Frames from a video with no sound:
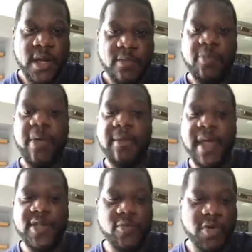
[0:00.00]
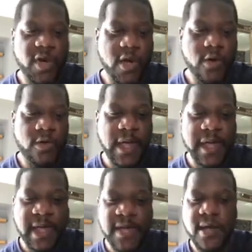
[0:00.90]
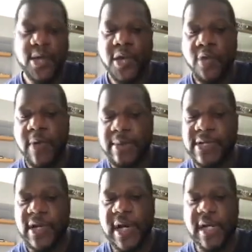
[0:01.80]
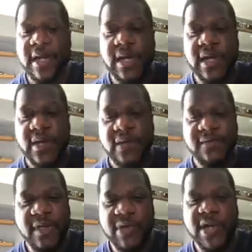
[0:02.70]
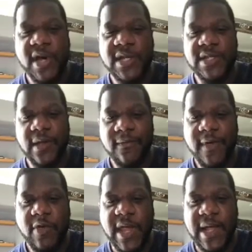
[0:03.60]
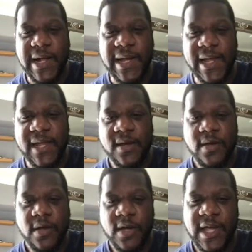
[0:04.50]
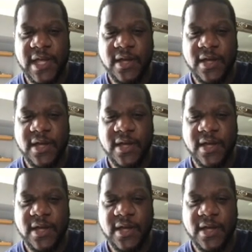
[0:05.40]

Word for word: But Pepe 2.0, again, new website, looking very nice, very clean, okay,